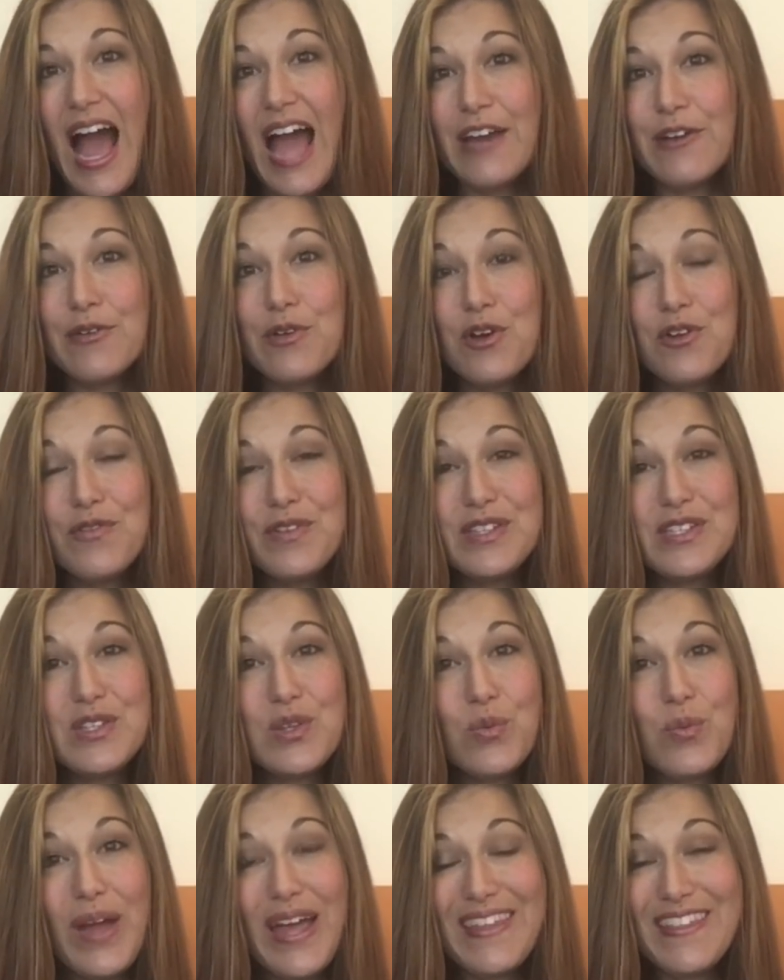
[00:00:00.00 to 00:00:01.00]
I don't know if it's
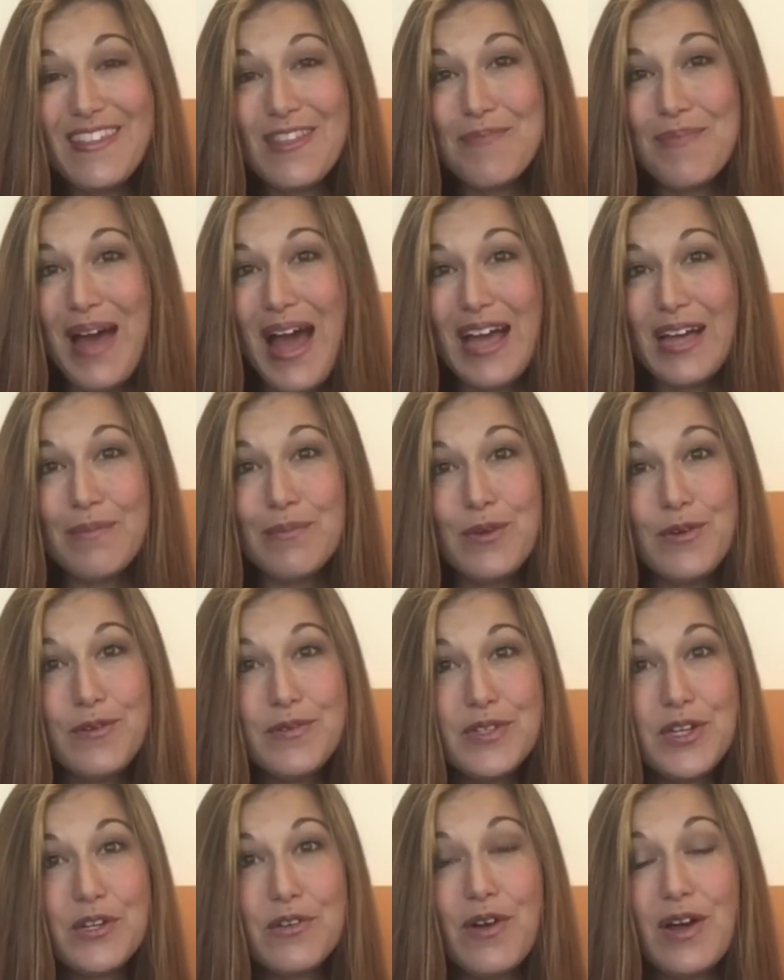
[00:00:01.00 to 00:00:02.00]
the way that the bag
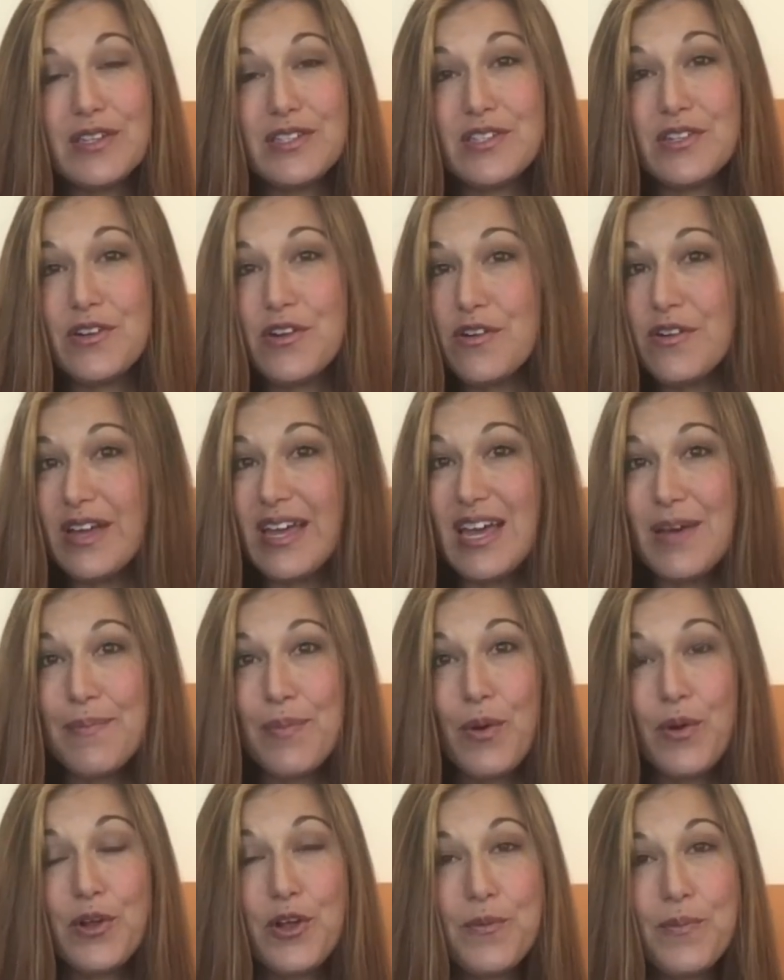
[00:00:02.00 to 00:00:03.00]
moves across your hip
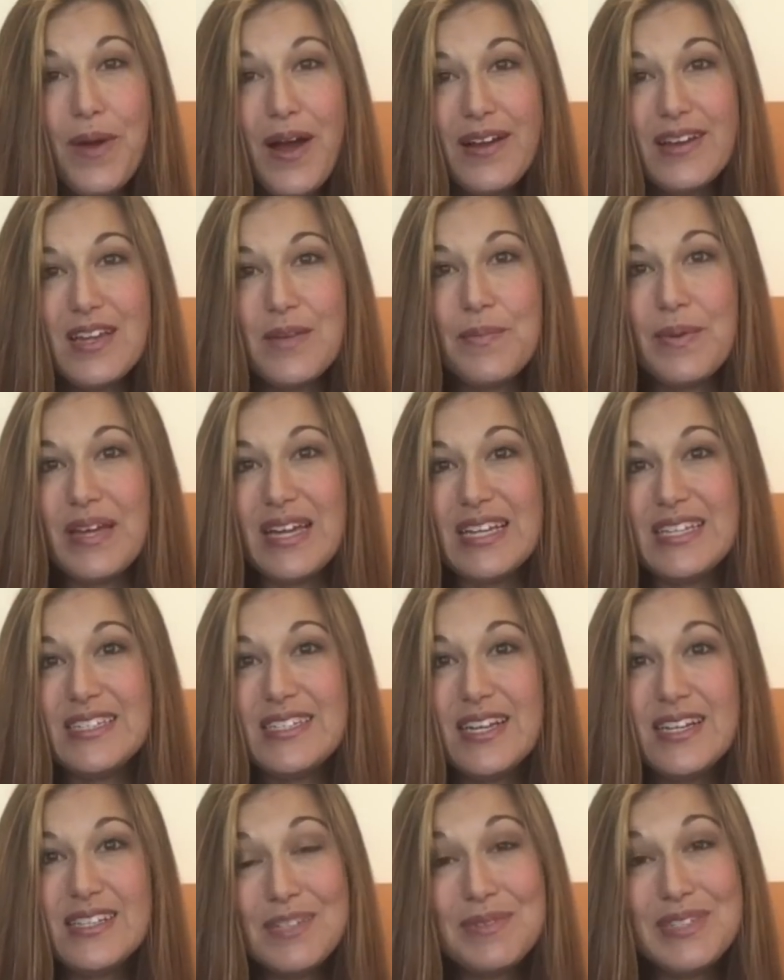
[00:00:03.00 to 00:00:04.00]
or your body, but
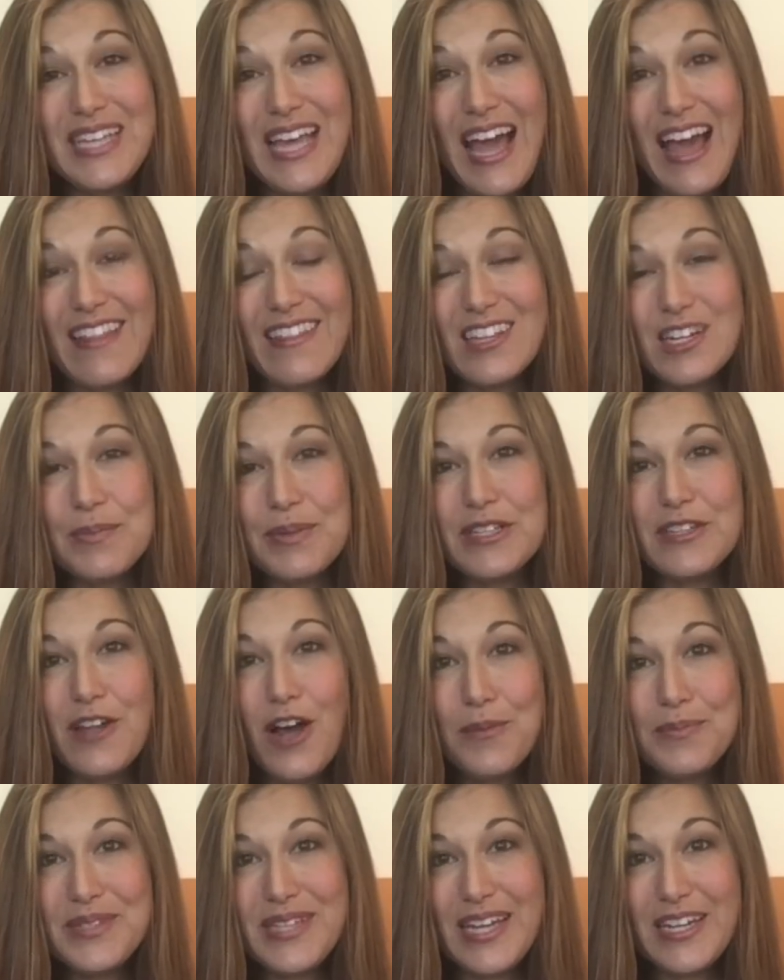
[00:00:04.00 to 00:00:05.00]
it does get a little bit
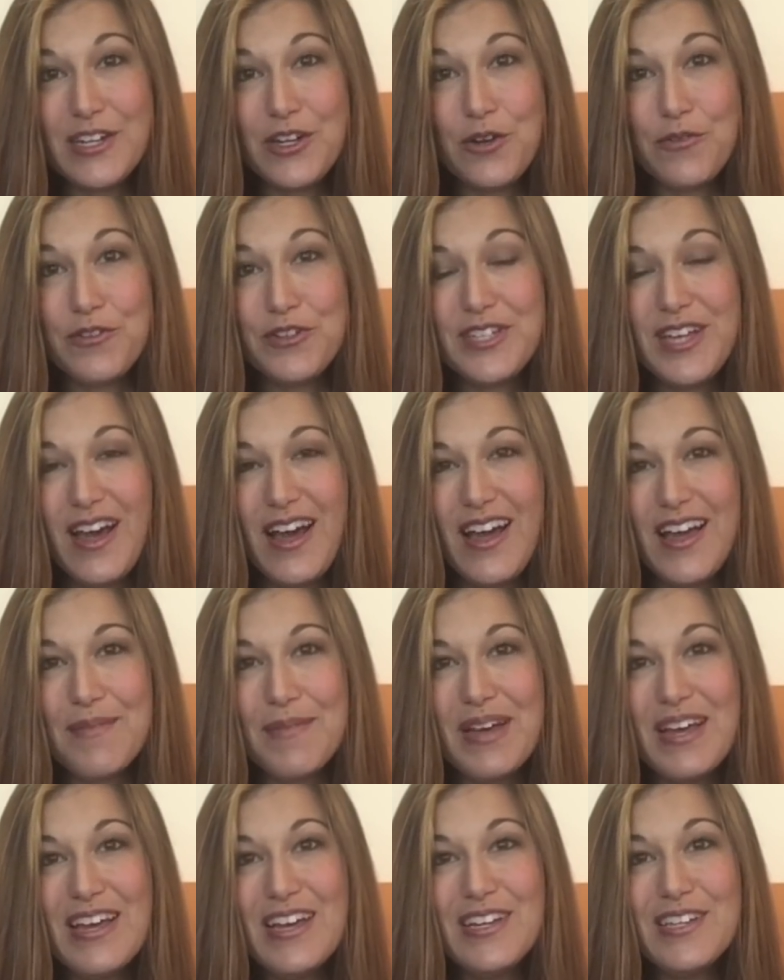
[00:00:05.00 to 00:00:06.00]
lopsided over
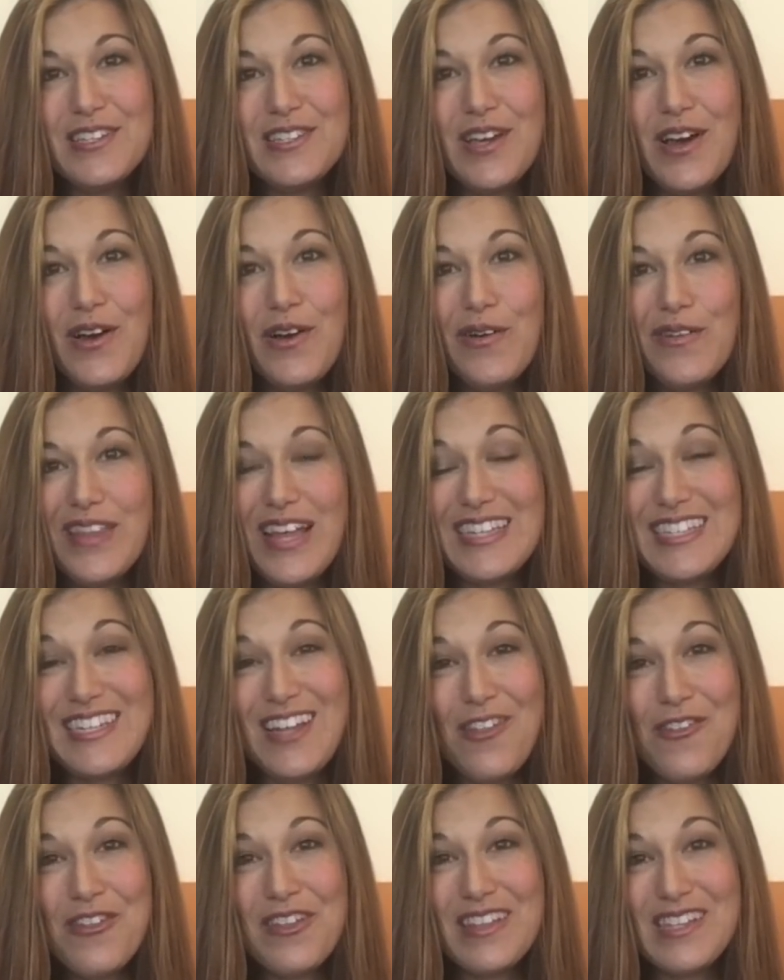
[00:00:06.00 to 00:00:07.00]
time. So that's
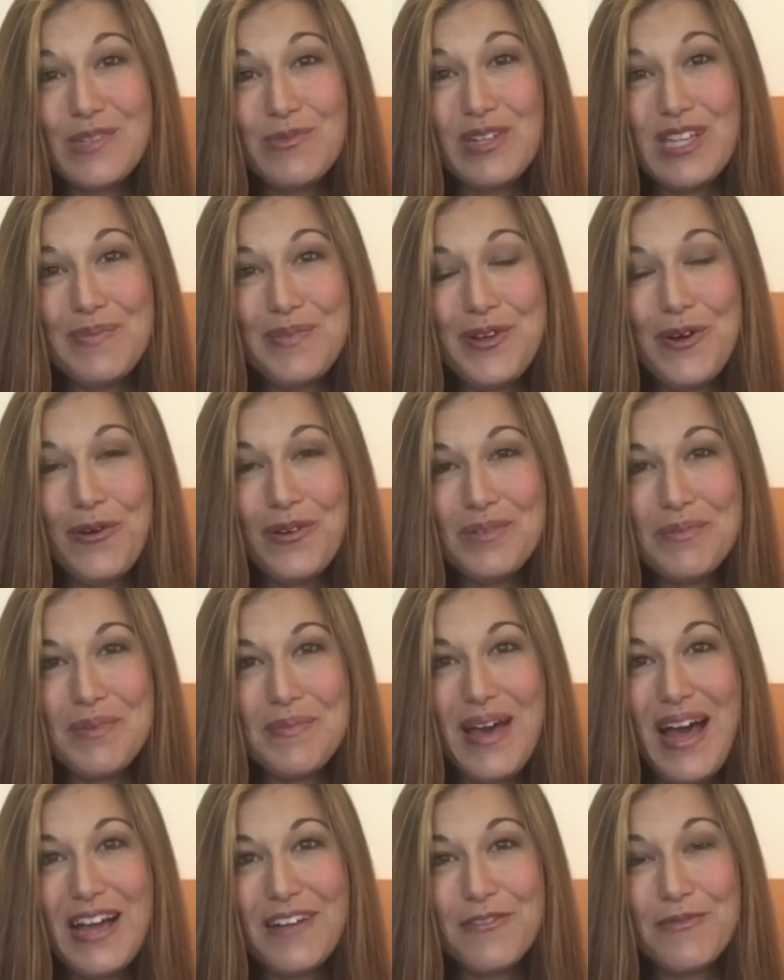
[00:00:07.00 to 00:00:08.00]
another thing that's really been holding me
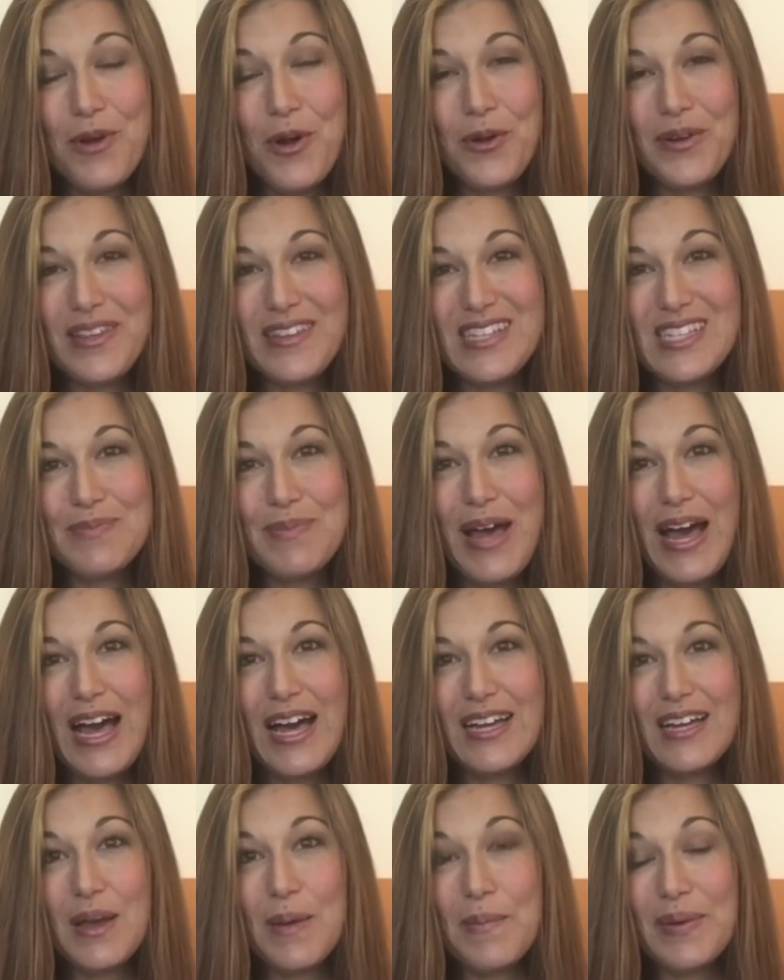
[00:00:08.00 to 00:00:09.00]
back from owning this
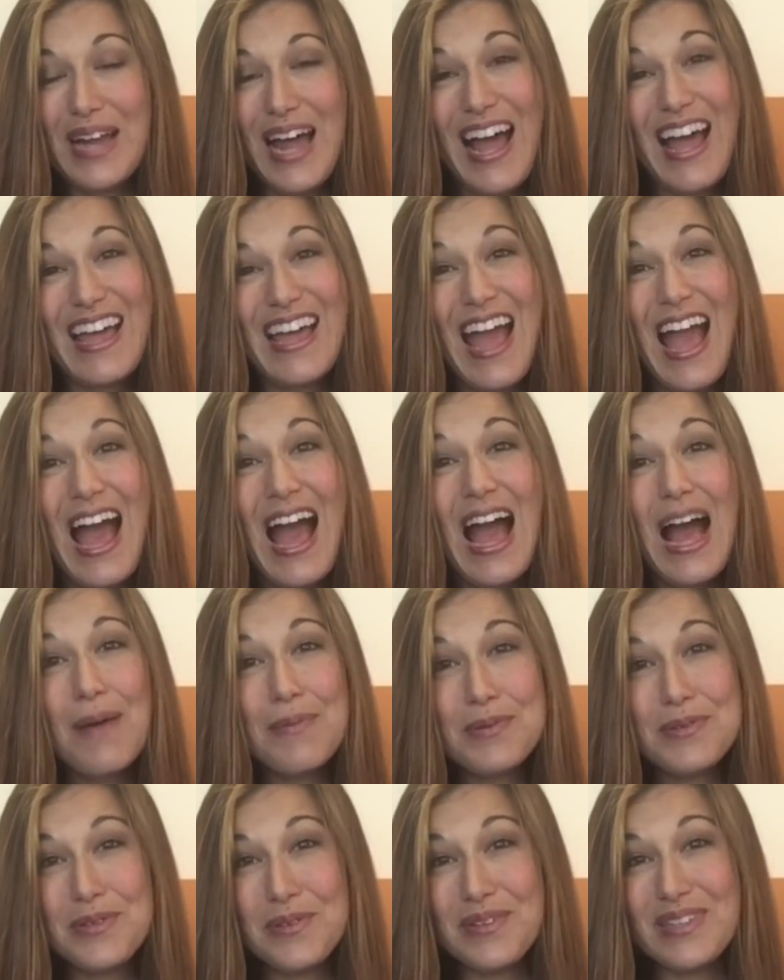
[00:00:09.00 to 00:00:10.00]
bag, but I
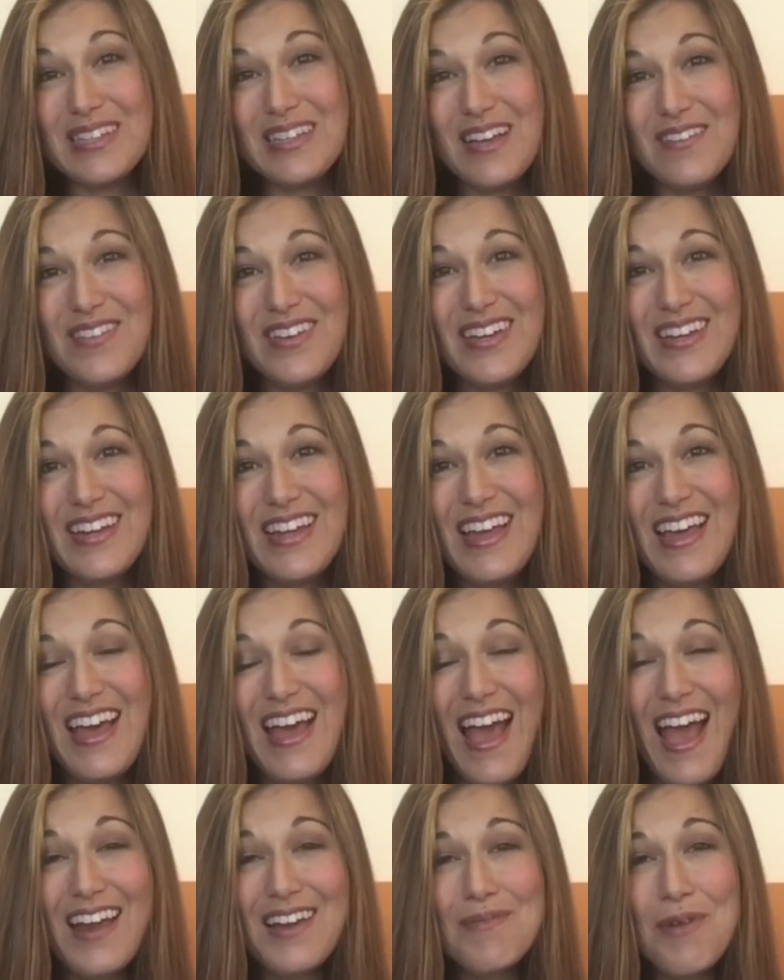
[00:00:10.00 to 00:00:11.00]
absolutely love it,
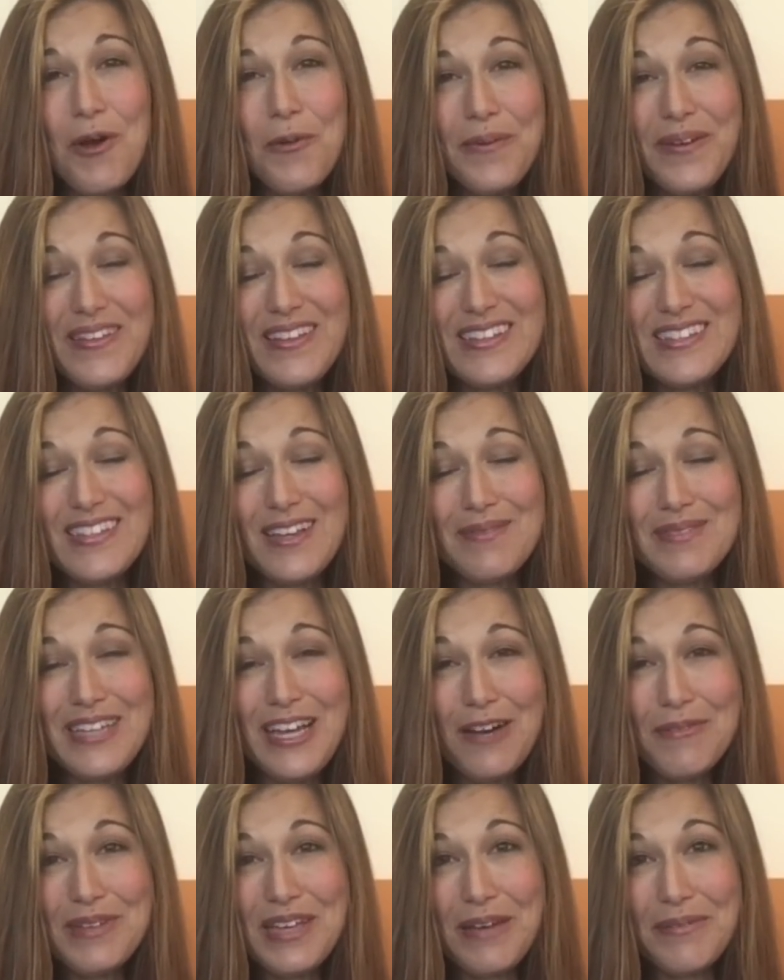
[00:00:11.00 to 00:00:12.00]
and I'm hoping that
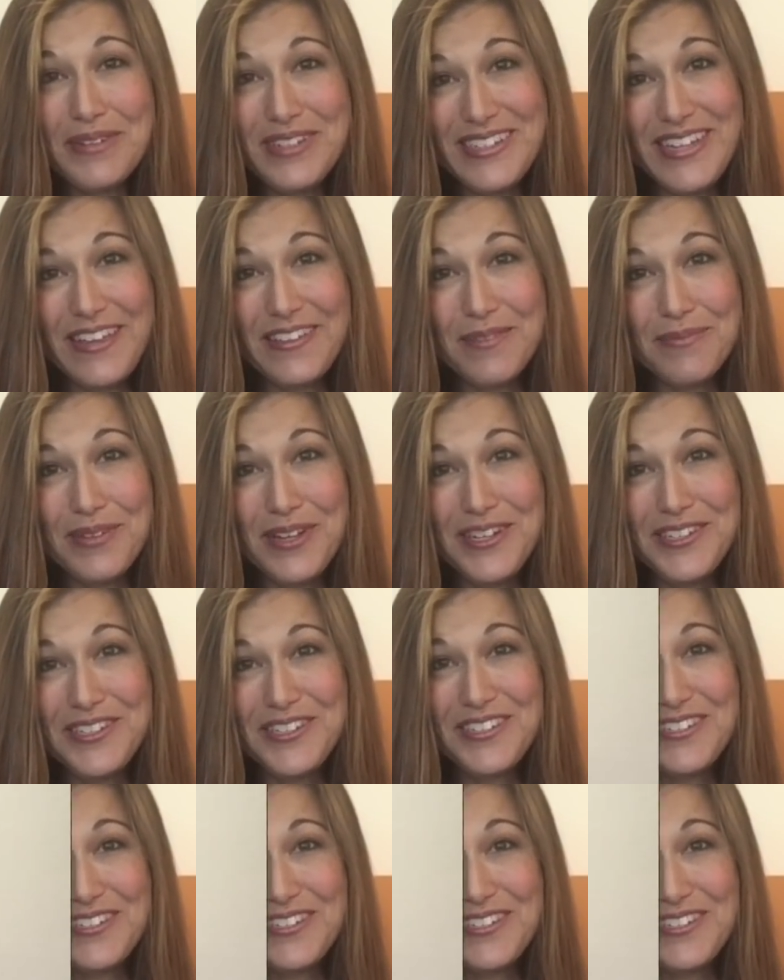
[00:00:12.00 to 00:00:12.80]
someday I'll be able to take the plunge.